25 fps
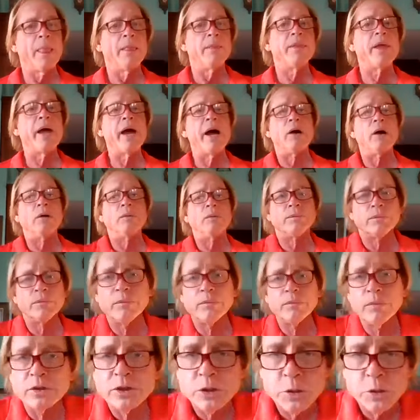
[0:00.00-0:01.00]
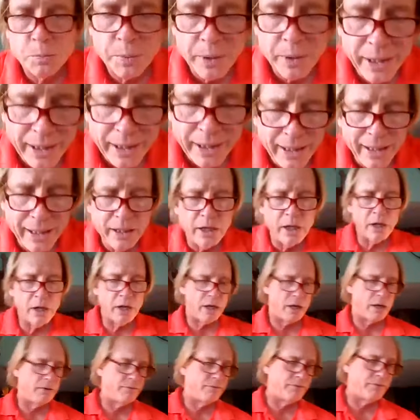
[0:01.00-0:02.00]
Now, speaking
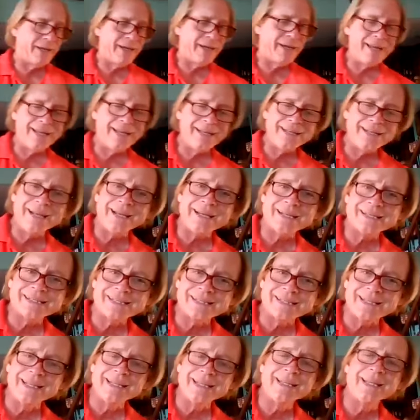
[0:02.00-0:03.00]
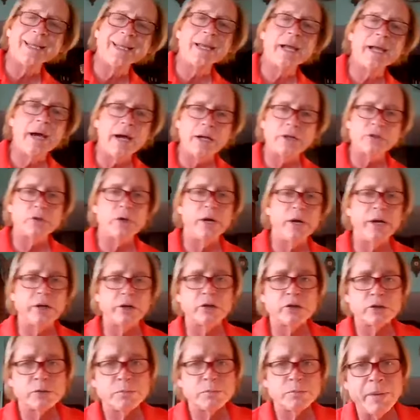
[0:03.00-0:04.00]
of the index in the
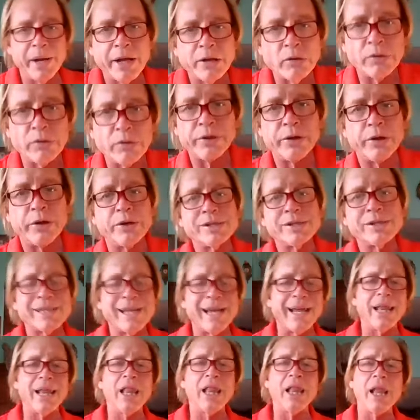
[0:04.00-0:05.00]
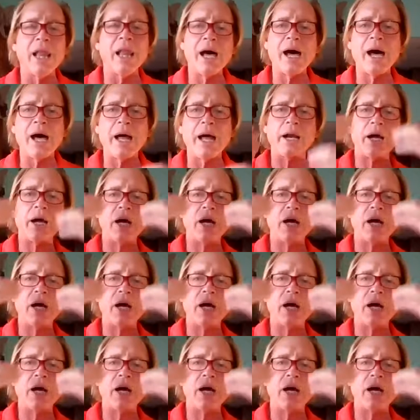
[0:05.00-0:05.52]
Contractor's Manual, there's been a lot